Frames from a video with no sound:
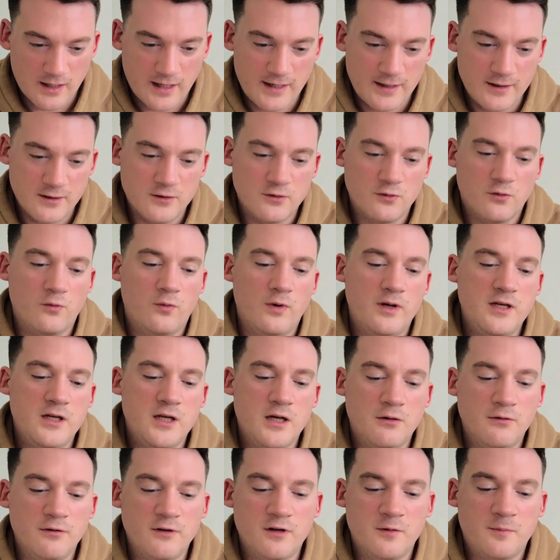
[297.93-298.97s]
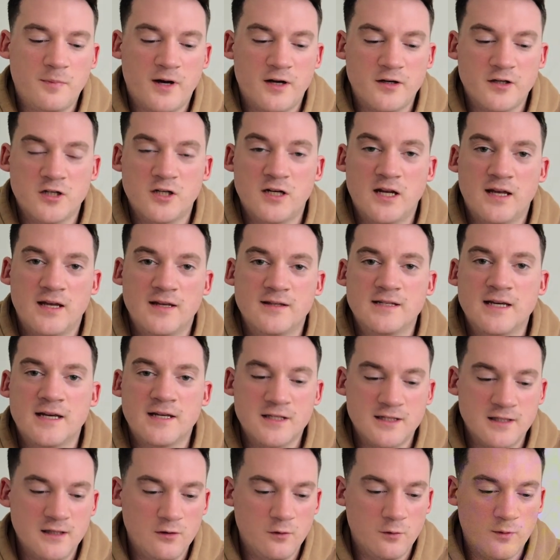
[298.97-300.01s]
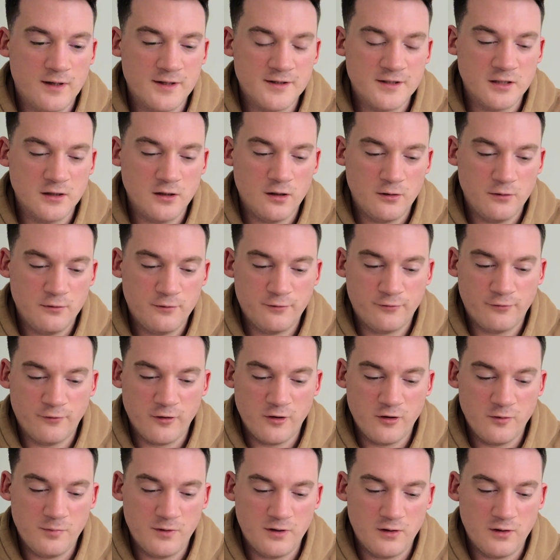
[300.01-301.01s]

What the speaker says: And when you go on the departure date, it takes a little while to load through,